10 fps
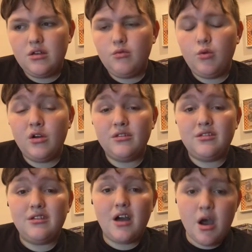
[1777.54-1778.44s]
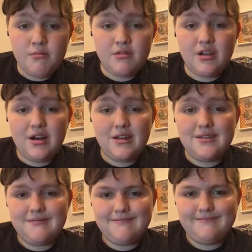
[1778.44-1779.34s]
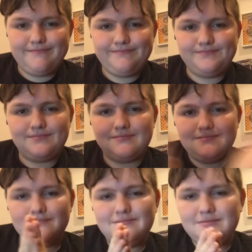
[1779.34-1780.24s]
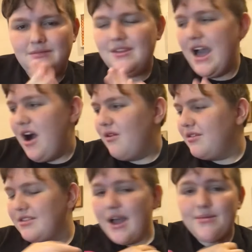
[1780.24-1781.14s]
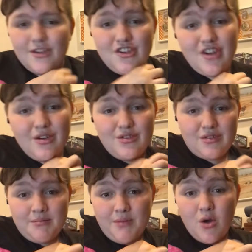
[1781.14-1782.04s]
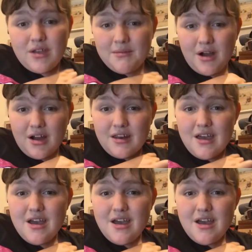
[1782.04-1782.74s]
was Umbreon. Now, time to show you some Pokemon.